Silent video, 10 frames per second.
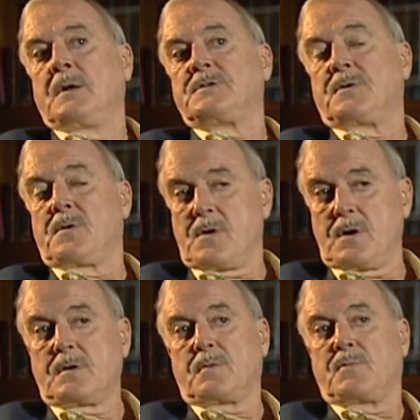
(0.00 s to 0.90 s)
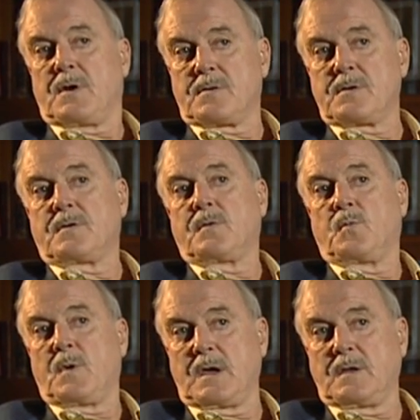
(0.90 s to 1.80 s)
do not bother to
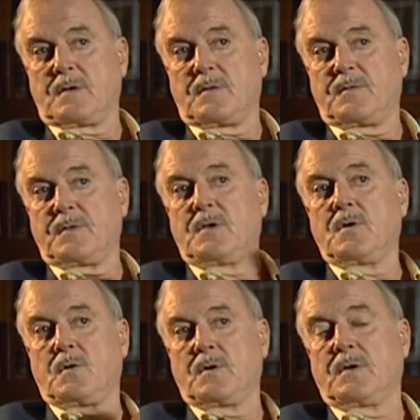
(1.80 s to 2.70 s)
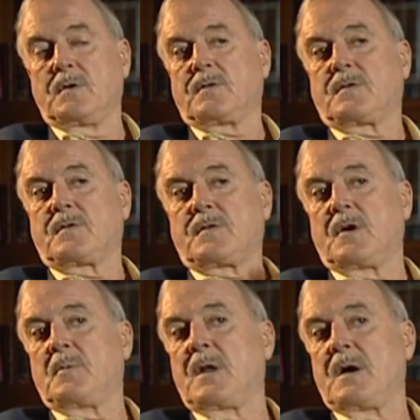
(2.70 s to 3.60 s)
wait for the audience to
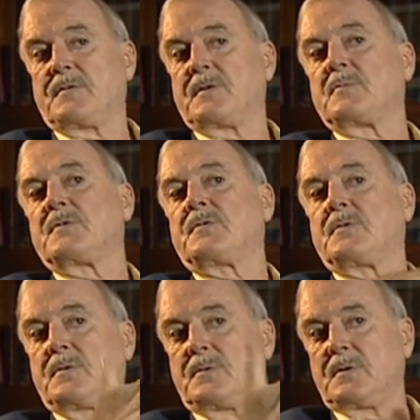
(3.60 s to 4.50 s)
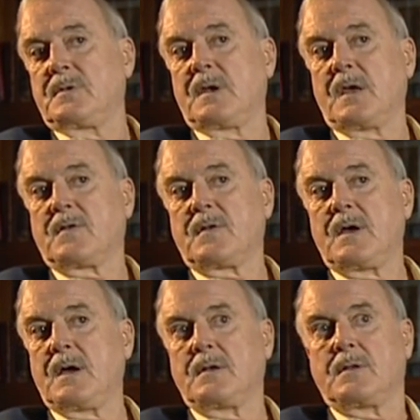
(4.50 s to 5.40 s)
stop laughing before you do the next
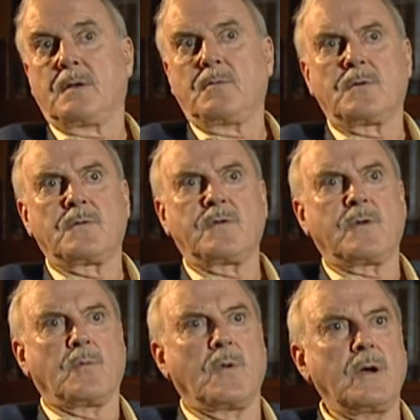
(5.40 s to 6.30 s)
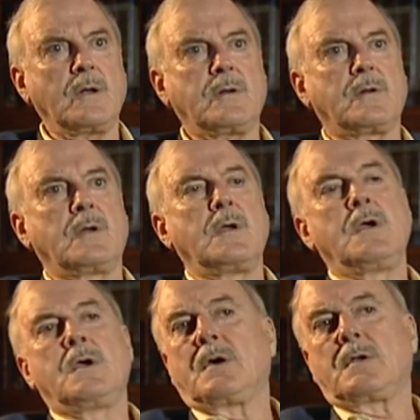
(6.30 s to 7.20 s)
line. And they would always say, what?
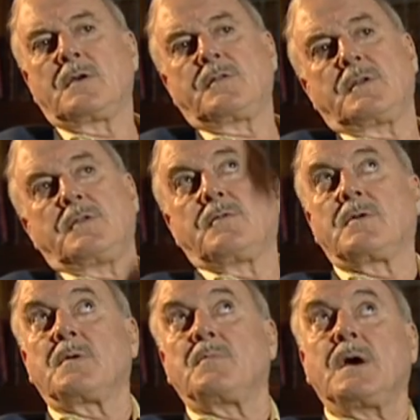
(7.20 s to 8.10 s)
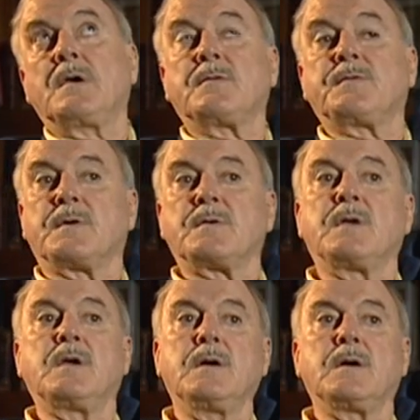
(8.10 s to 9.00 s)
And I said, you've got a microphone
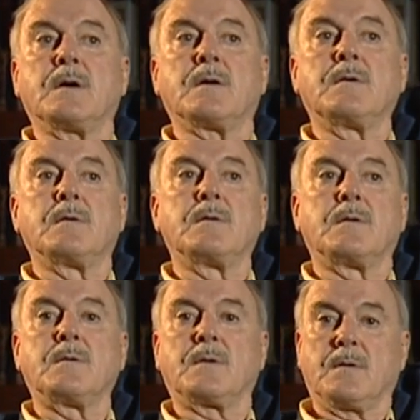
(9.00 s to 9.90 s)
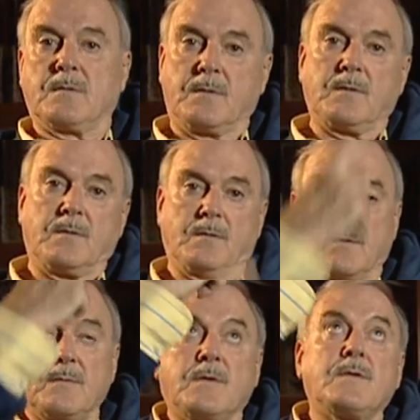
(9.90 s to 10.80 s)
here, you
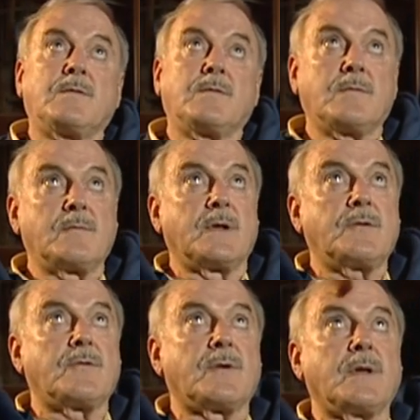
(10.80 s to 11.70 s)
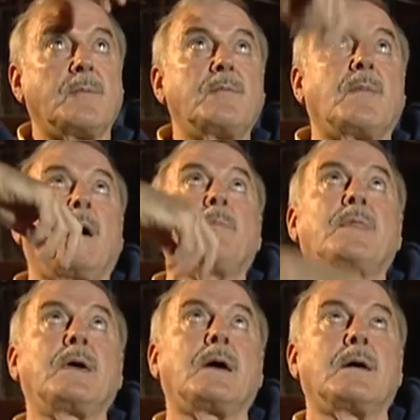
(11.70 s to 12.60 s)
know, just literally up
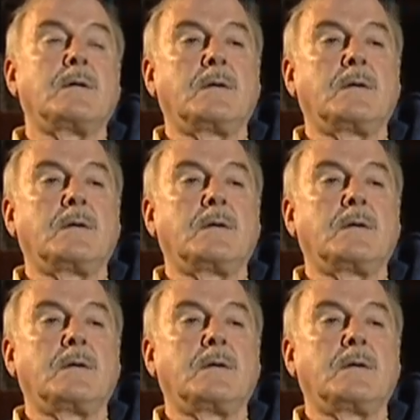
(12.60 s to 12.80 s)
there.